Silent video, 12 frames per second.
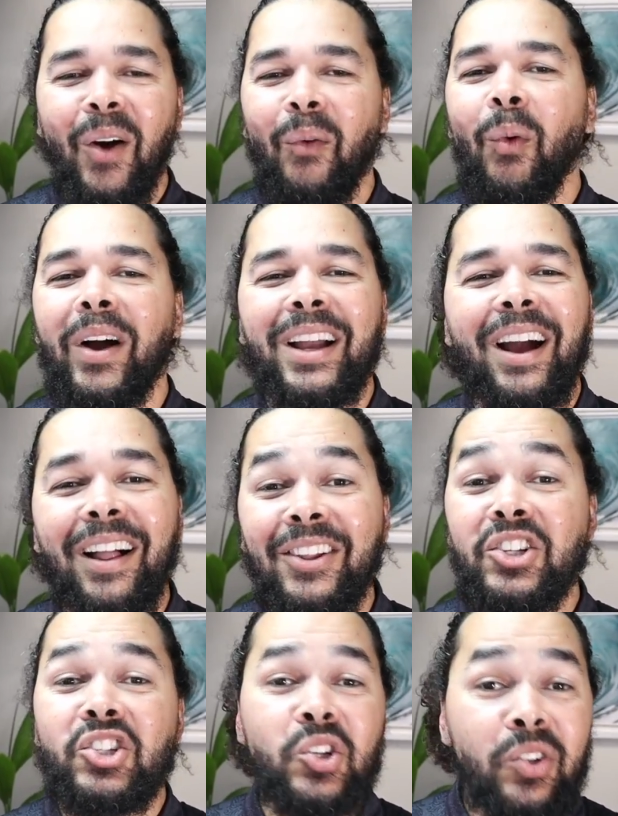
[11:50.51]
what
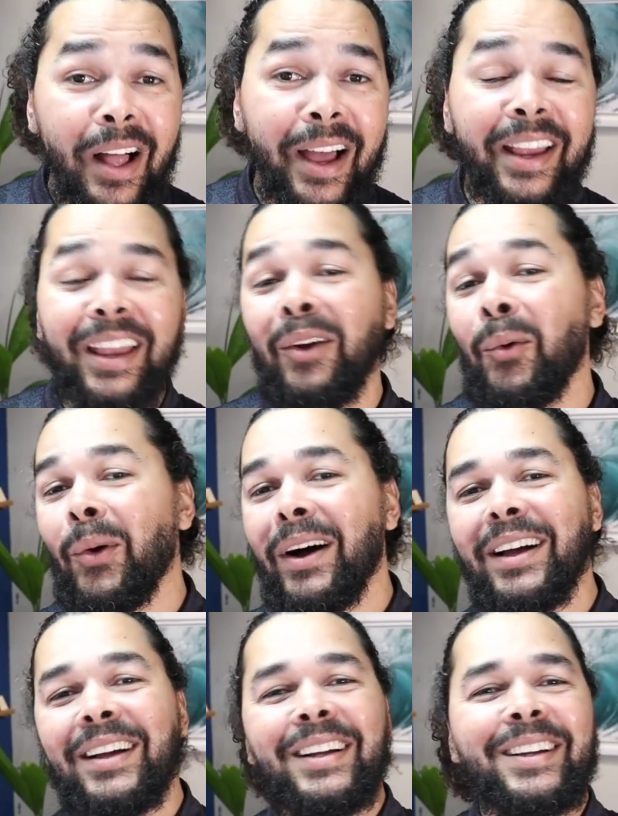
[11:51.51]
colors you like and
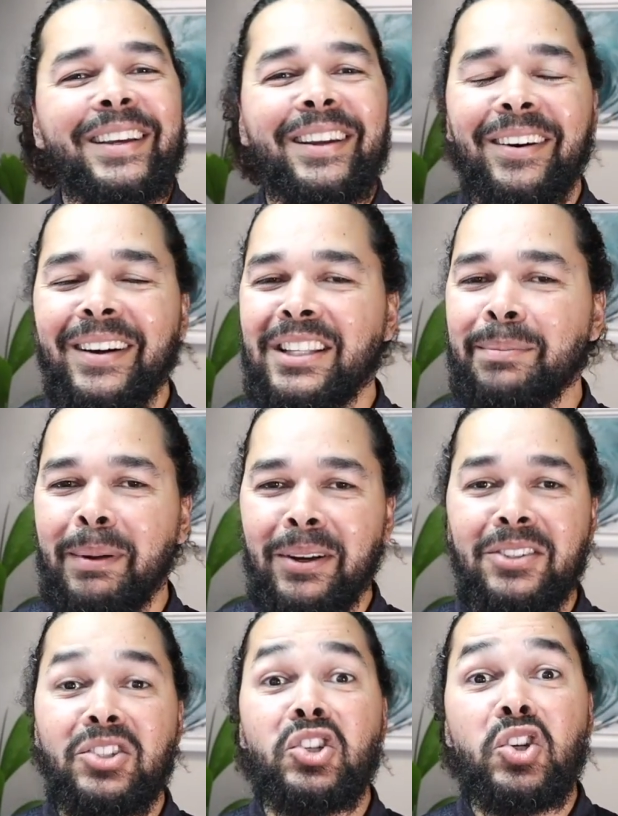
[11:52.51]
what
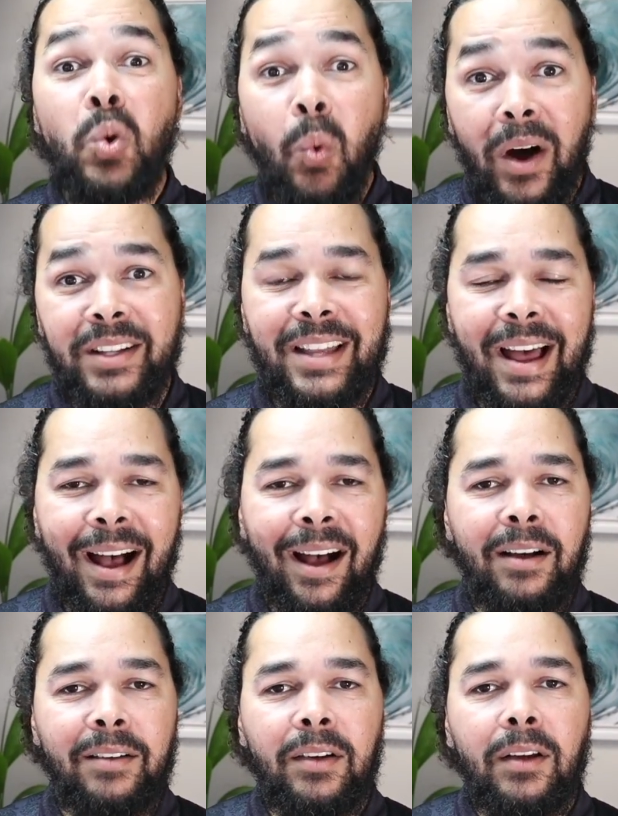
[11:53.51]
experience you want to
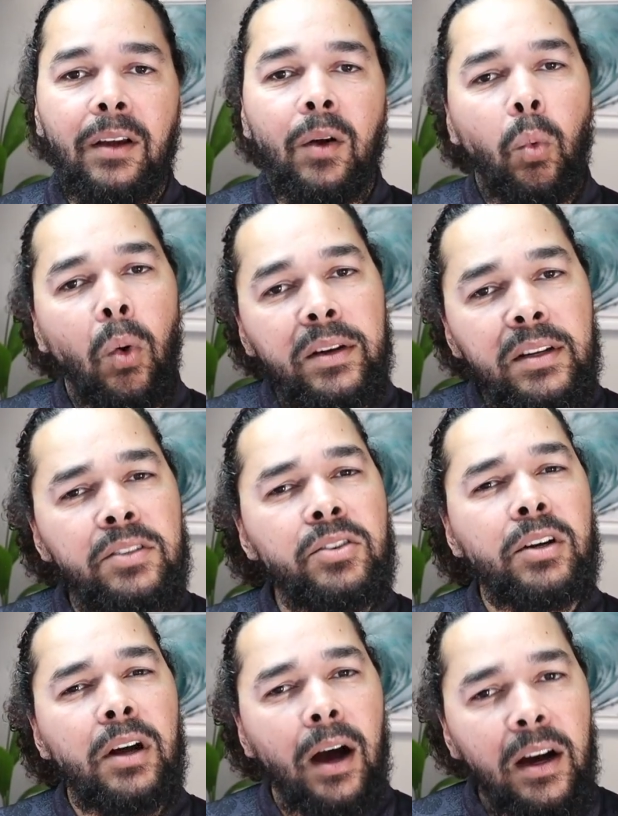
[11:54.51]
have? What does
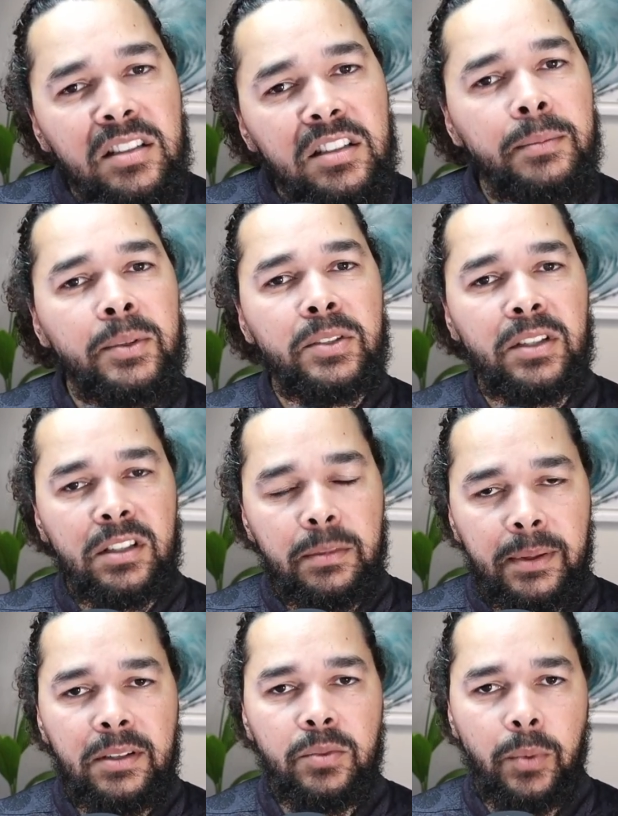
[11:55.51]
your customers'
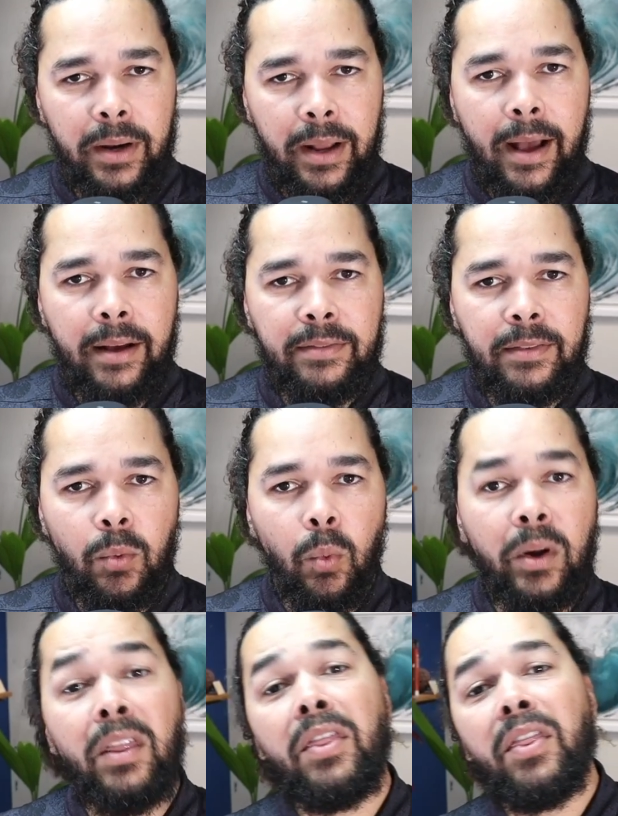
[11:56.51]
experience want to have?
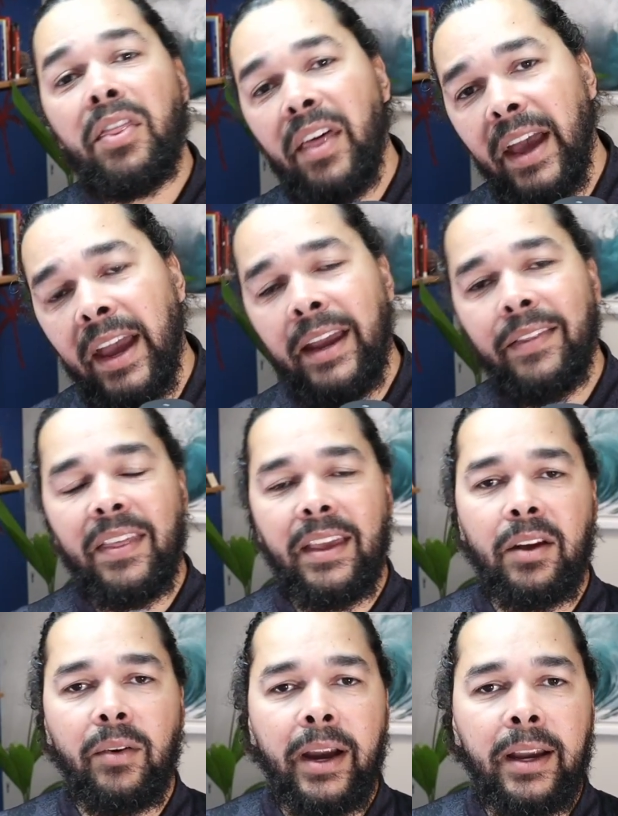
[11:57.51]
What do they
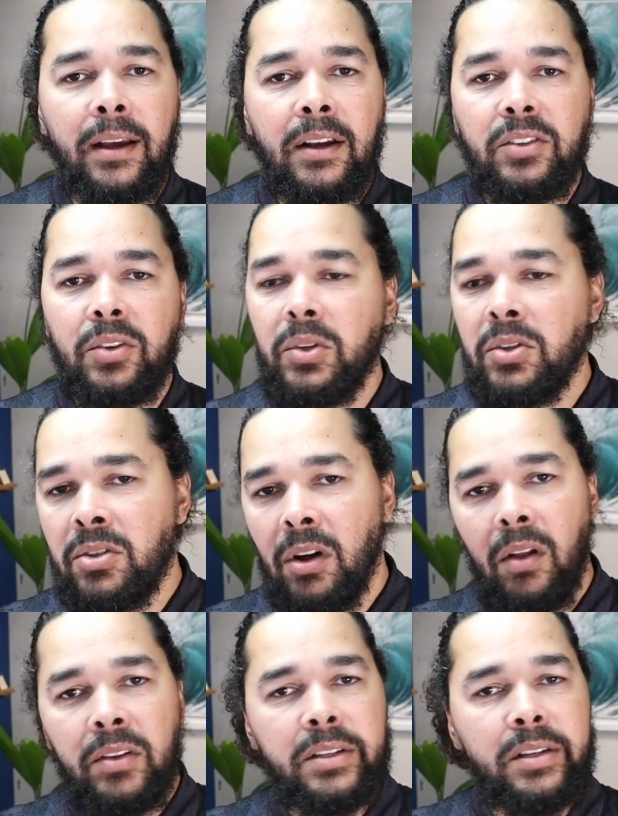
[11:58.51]
think, right? Don't use
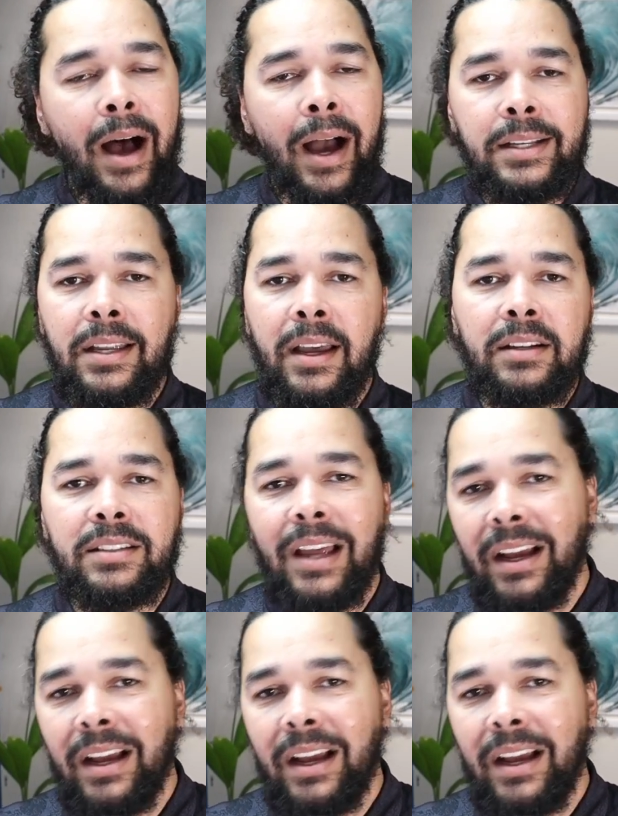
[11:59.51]
all these high-tech